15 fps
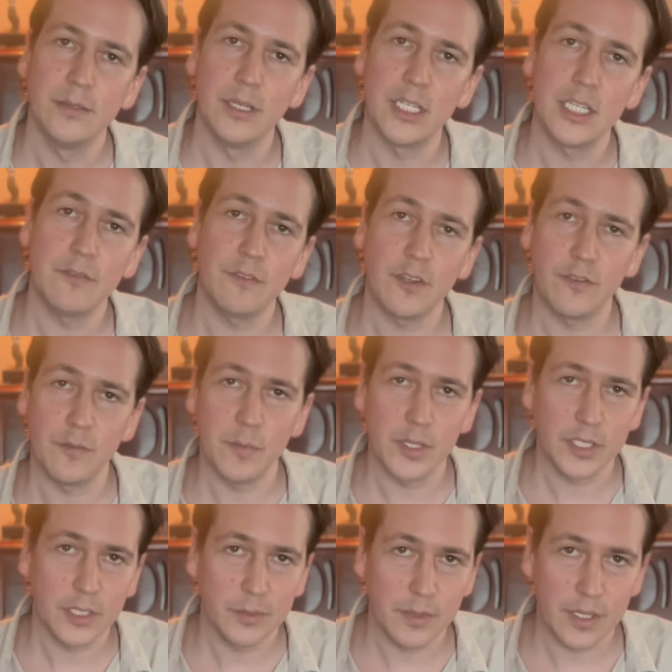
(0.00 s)
which if you're
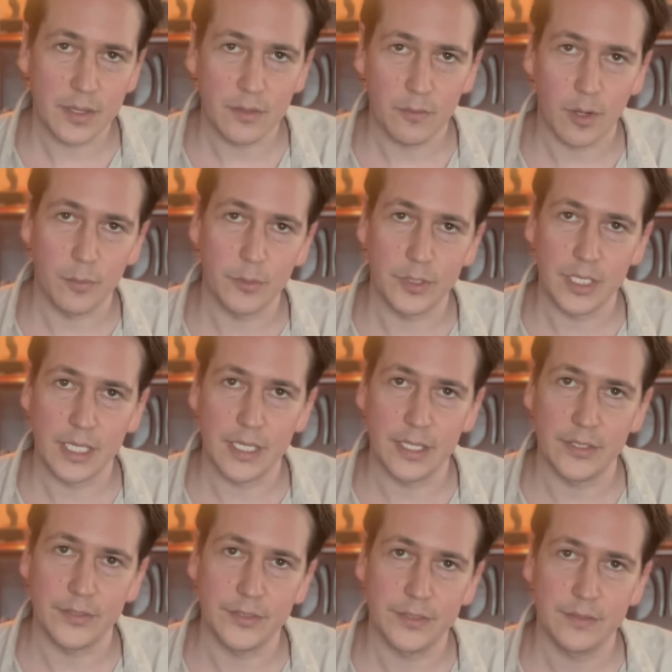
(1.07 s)
familiar with normal
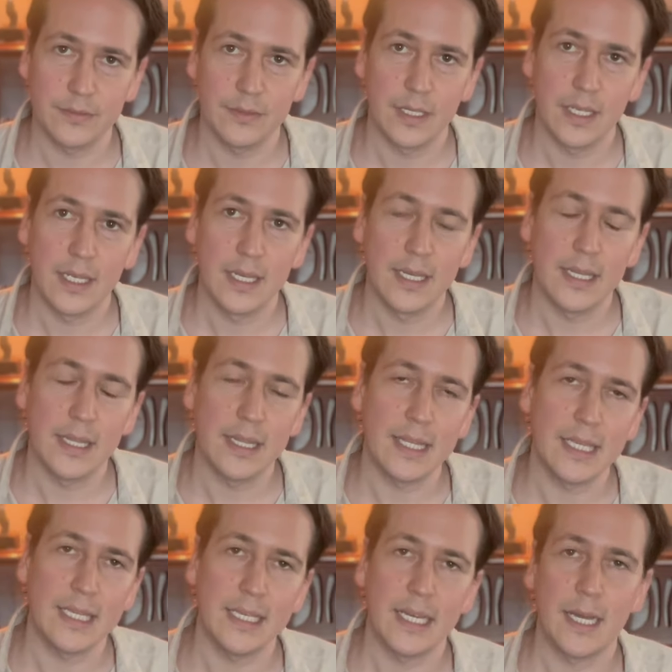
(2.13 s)
keys,
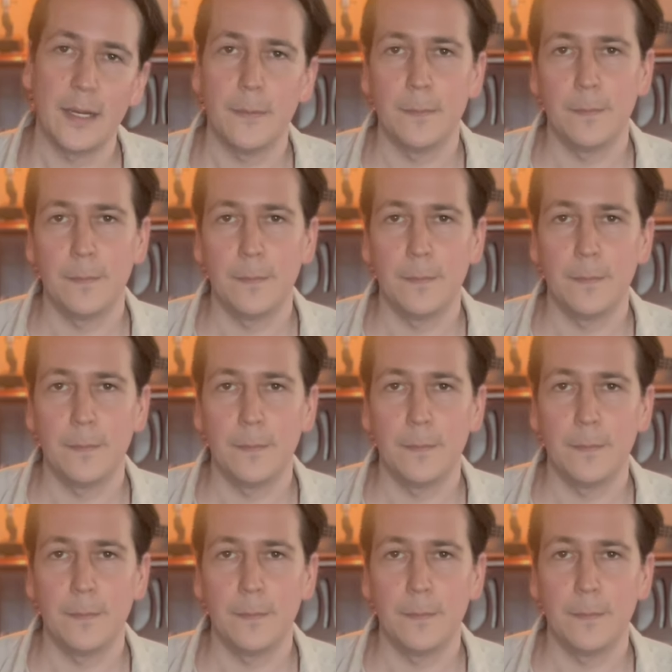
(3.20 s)
the